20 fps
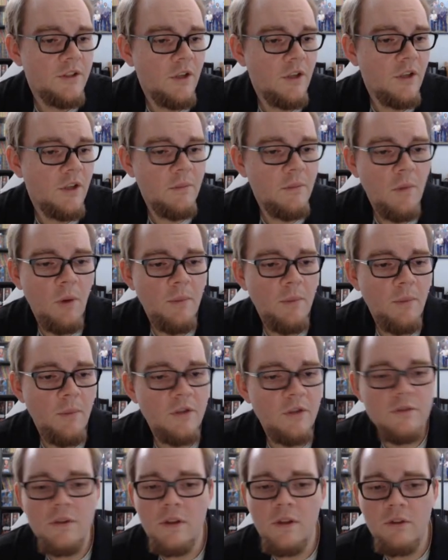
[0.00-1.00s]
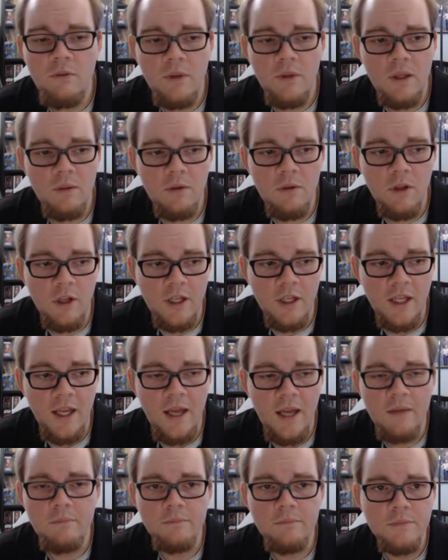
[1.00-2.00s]
So for the moment, those are the three that we're
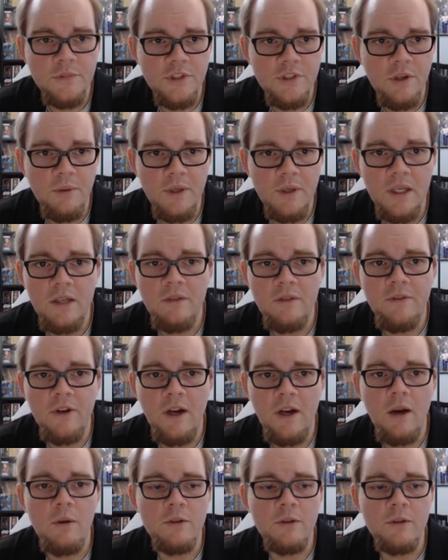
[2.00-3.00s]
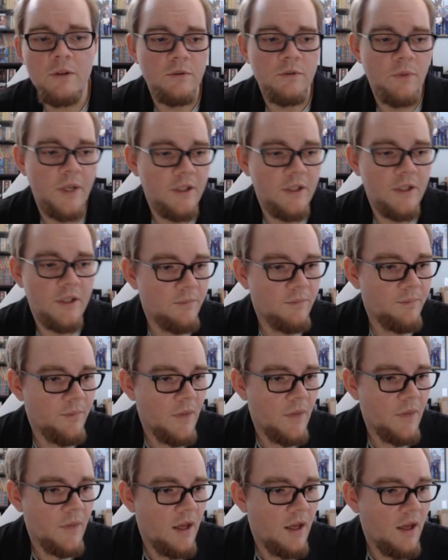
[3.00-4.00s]
looking at. So we need to figure out which one's which.
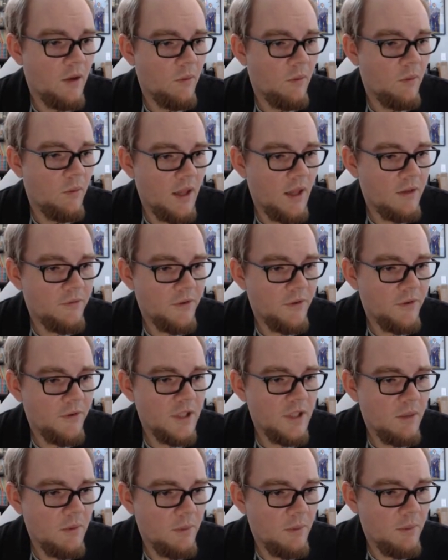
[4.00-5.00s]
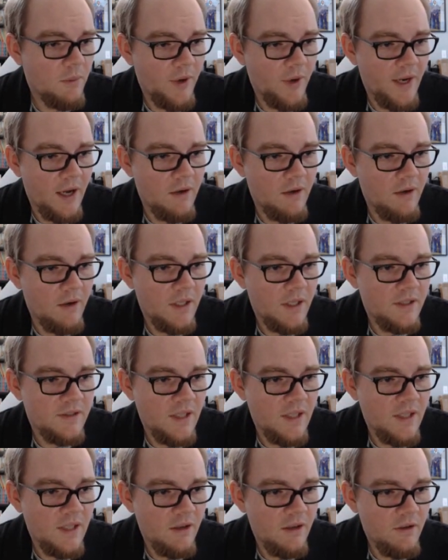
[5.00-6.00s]
Well, now the first thing I'm going to point out
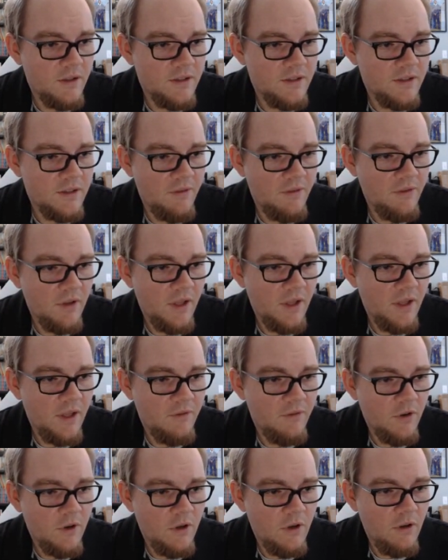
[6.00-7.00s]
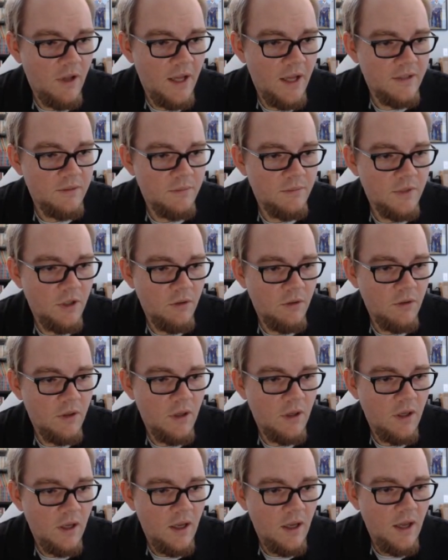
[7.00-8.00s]
is that there is definitely a vertical
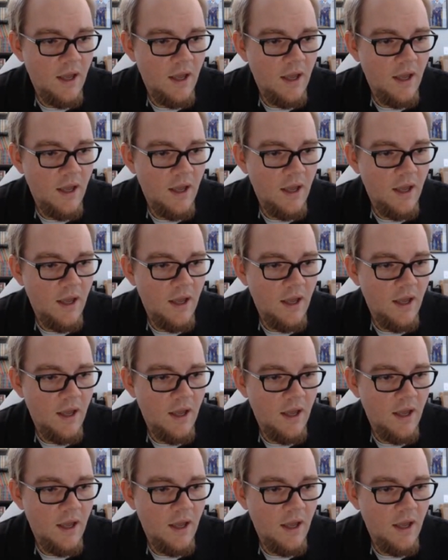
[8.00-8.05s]
asymptote